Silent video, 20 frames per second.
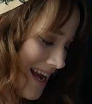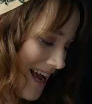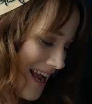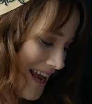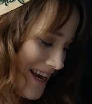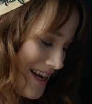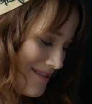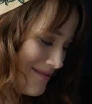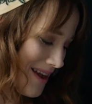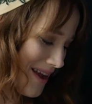
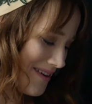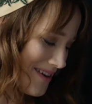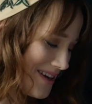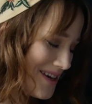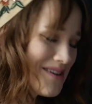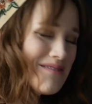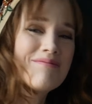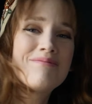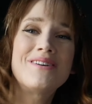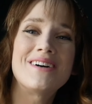item I'm
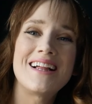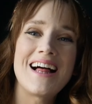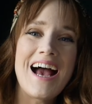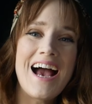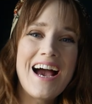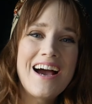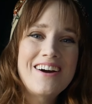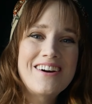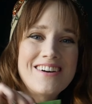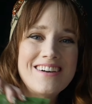gonna pull
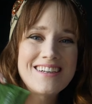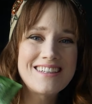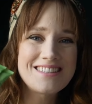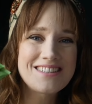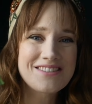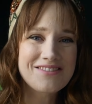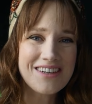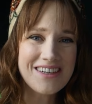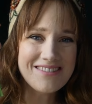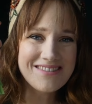out
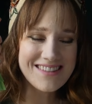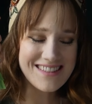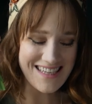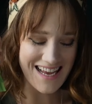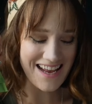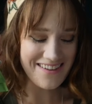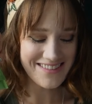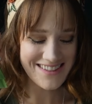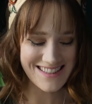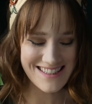is from
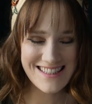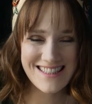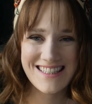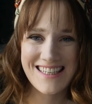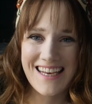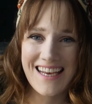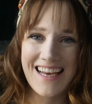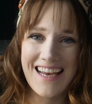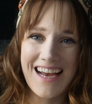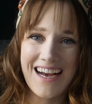
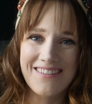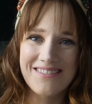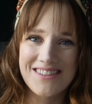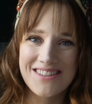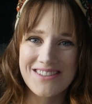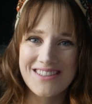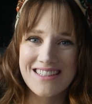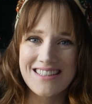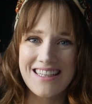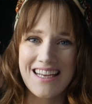DAVIDsTEA. I'm
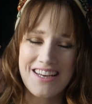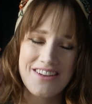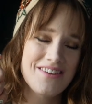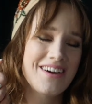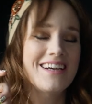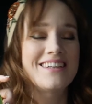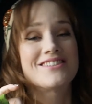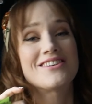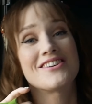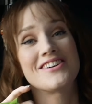so excited. You
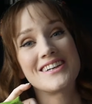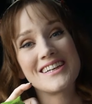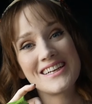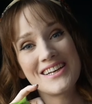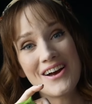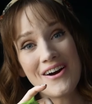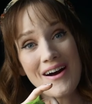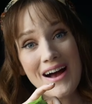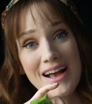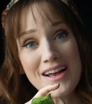guys already
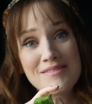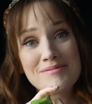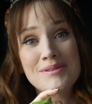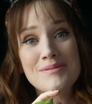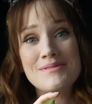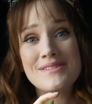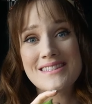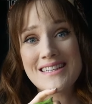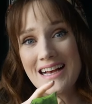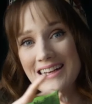know I am
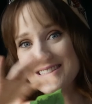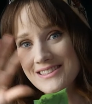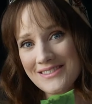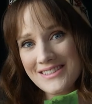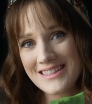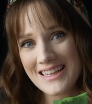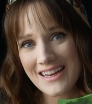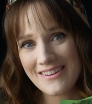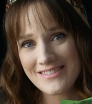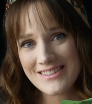obsessed
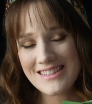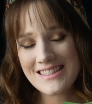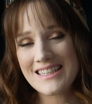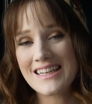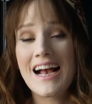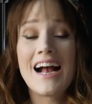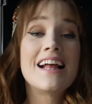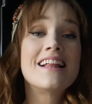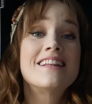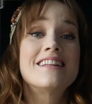with DAVIDsTEA.
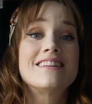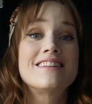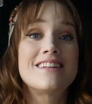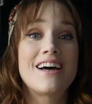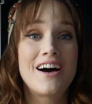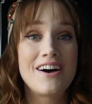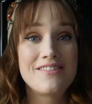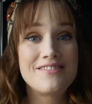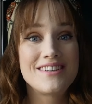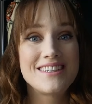I
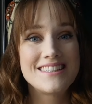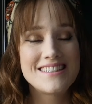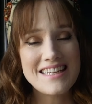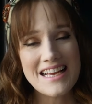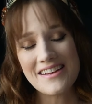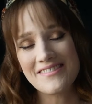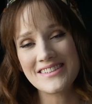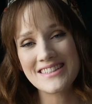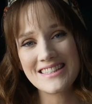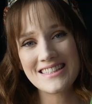love
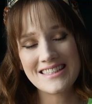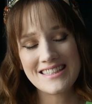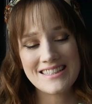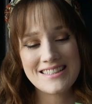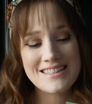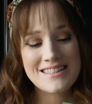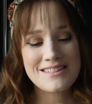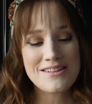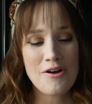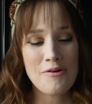
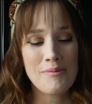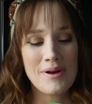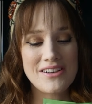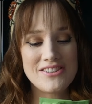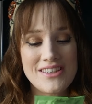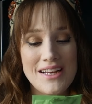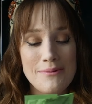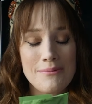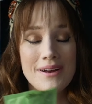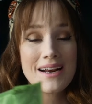DAVIDsTEA so much,
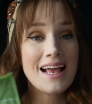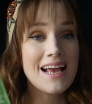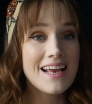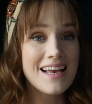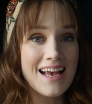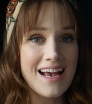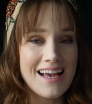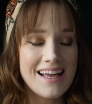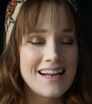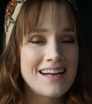and when I
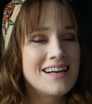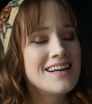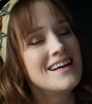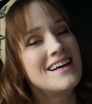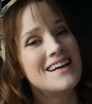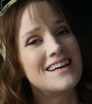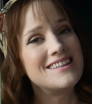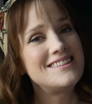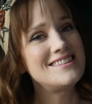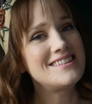get
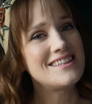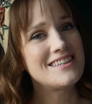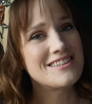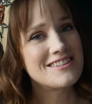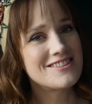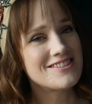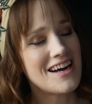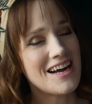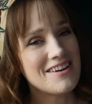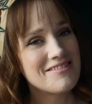a tea to
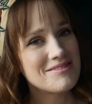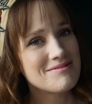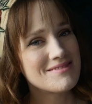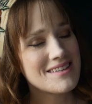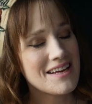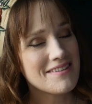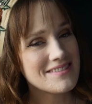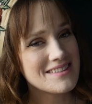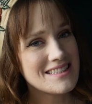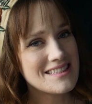try from
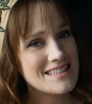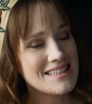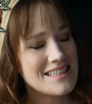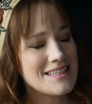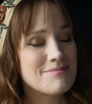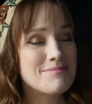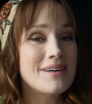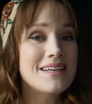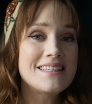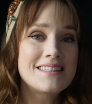DAVIDsTEA
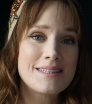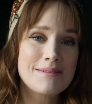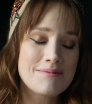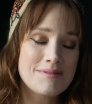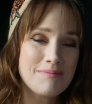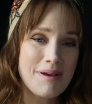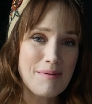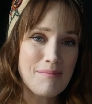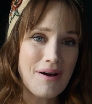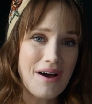in my
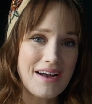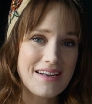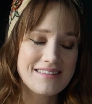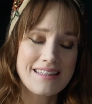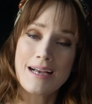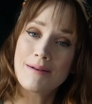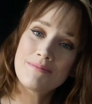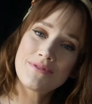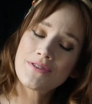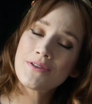Sipsby box,
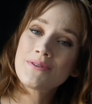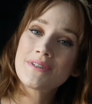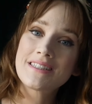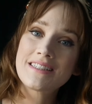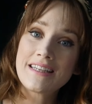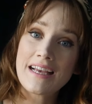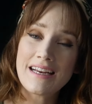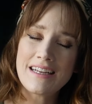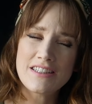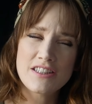I'm so
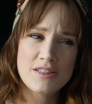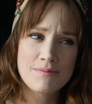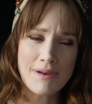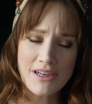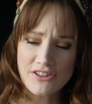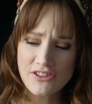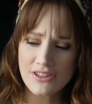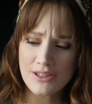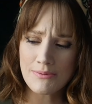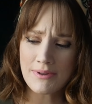excited,
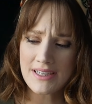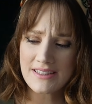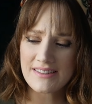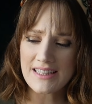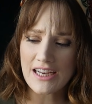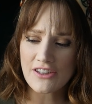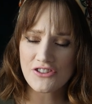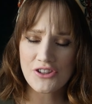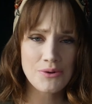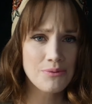especially when it's
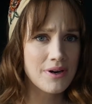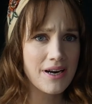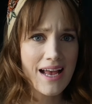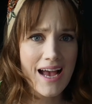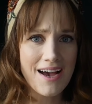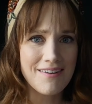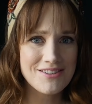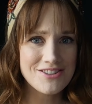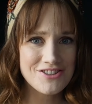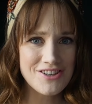actually one I
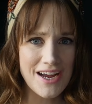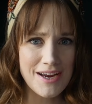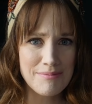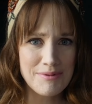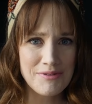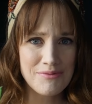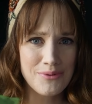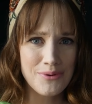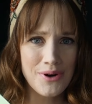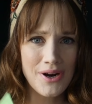haven't tried
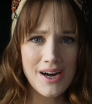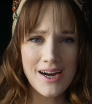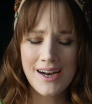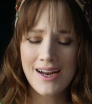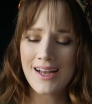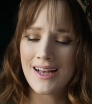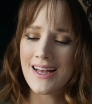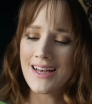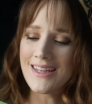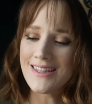before.
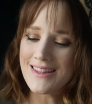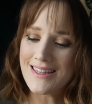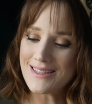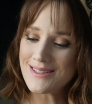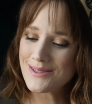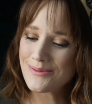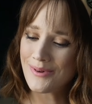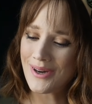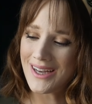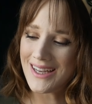
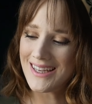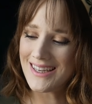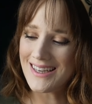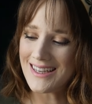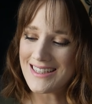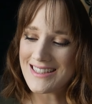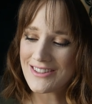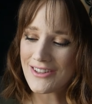This one is